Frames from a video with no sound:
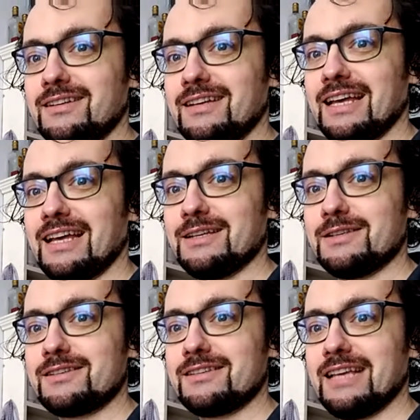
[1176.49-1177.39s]
and
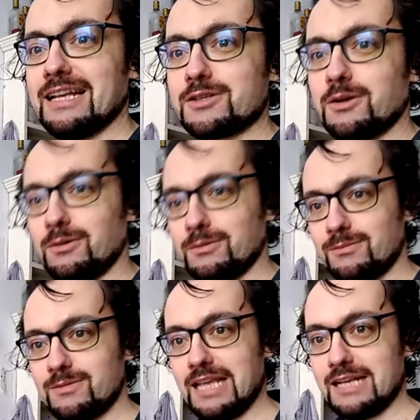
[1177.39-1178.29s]
it's
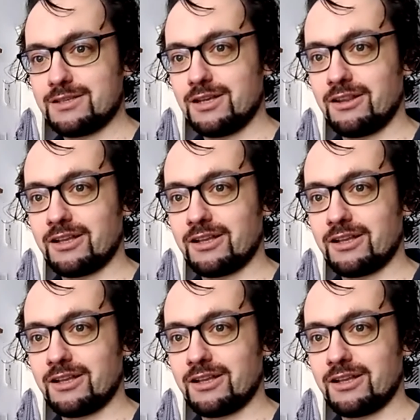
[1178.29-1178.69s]
done on the